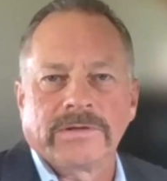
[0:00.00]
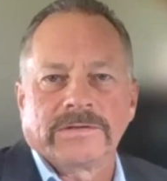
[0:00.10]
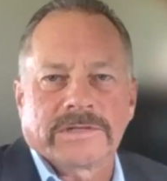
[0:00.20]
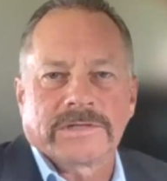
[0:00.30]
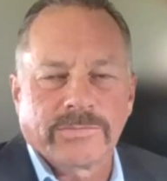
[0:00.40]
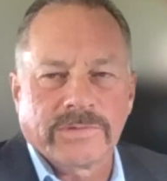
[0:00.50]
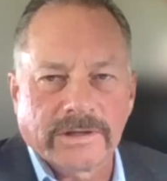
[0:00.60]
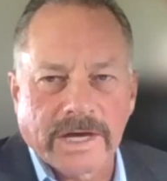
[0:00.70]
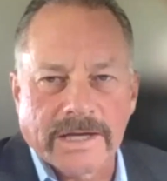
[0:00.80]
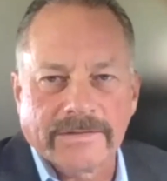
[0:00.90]
is something
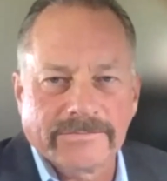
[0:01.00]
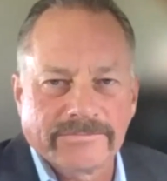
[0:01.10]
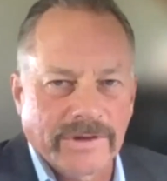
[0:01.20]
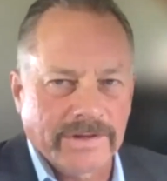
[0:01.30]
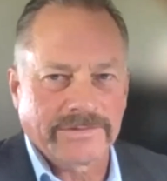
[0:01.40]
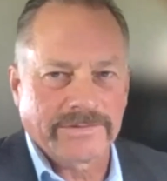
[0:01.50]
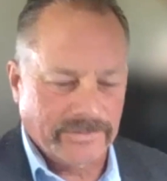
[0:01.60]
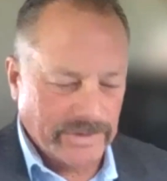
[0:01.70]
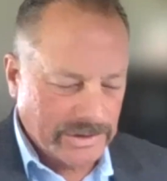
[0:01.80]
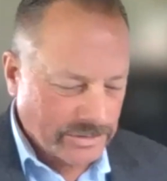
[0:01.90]
that
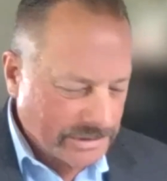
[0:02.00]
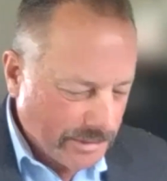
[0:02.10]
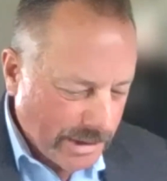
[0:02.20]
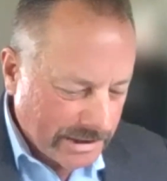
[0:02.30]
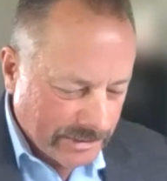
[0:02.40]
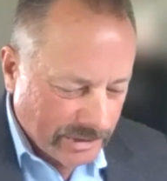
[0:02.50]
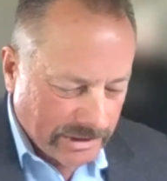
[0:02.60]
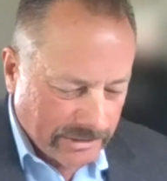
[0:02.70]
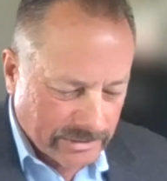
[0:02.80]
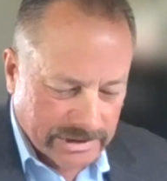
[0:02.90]
of interest to me, that when
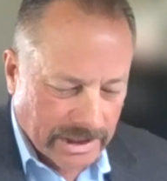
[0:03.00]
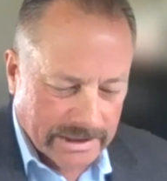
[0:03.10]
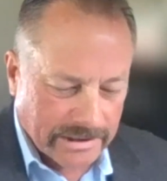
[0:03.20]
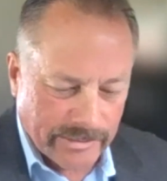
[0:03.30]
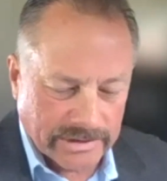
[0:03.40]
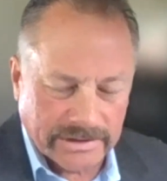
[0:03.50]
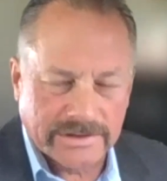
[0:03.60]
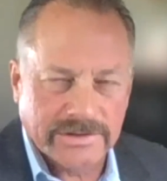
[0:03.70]
you were talking about that.